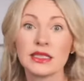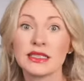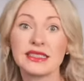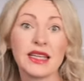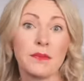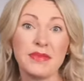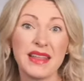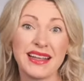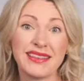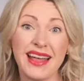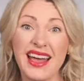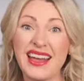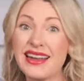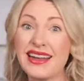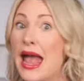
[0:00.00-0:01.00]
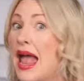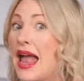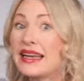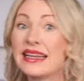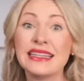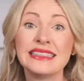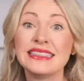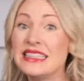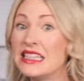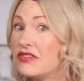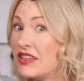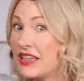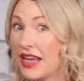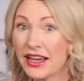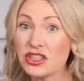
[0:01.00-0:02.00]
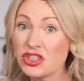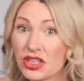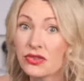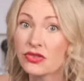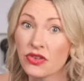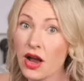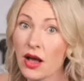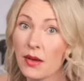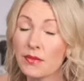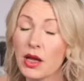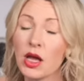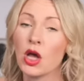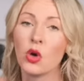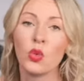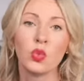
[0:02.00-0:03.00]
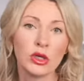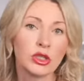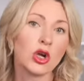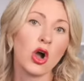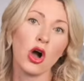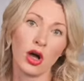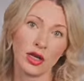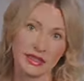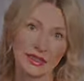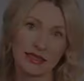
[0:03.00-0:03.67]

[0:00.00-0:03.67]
something that any deviation from would cause.